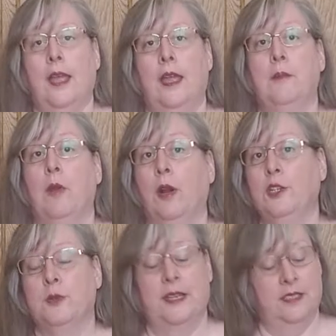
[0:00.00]
a
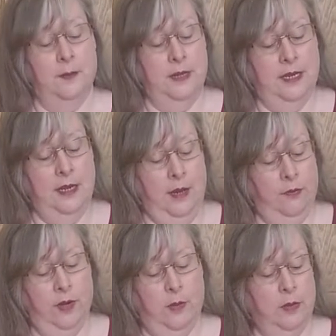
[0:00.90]
March recipe
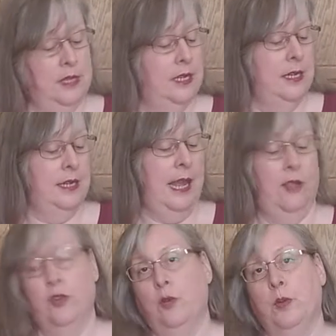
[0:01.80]
from the
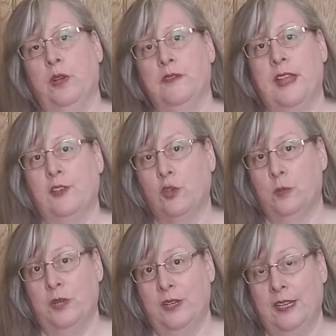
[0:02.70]
Calendar Book of Natural
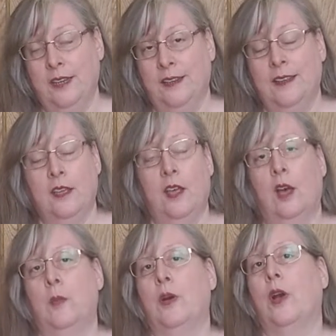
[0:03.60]
Beauty,
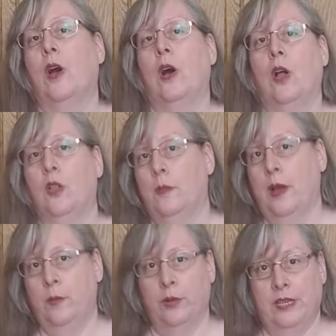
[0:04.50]
a book all
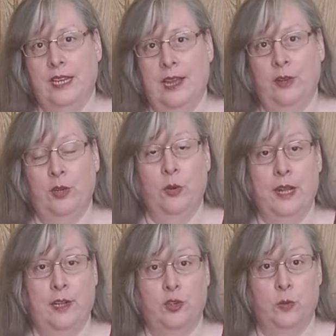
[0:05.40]
about bringing out your
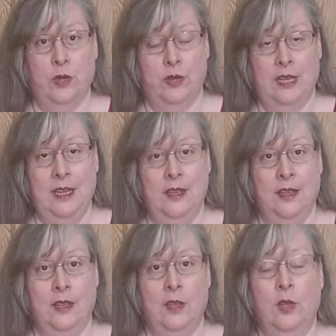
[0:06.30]
natural beauty
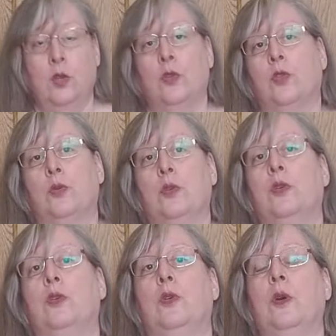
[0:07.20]

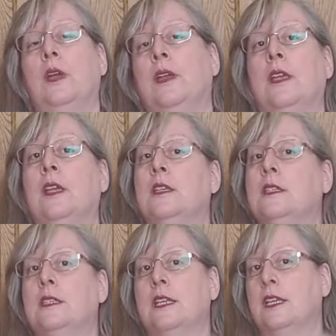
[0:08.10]
through
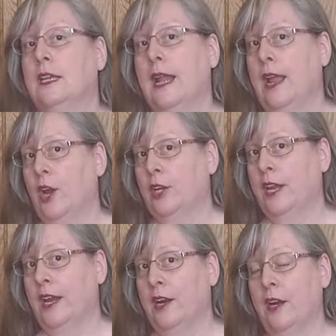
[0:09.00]
skin and hair
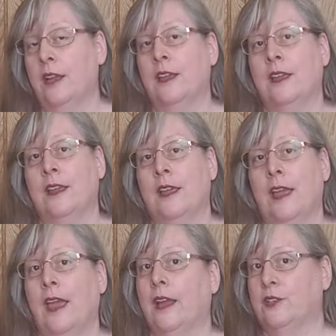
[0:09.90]
care,
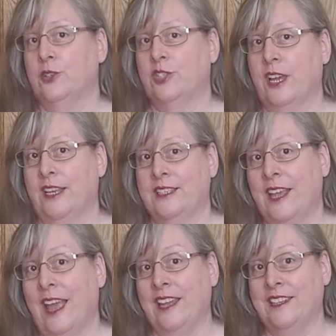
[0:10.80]
exercise,
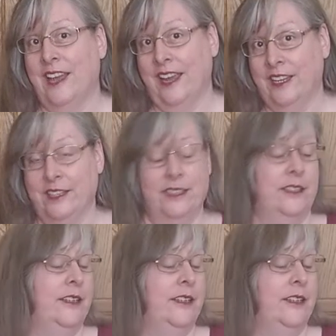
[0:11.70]
and diet.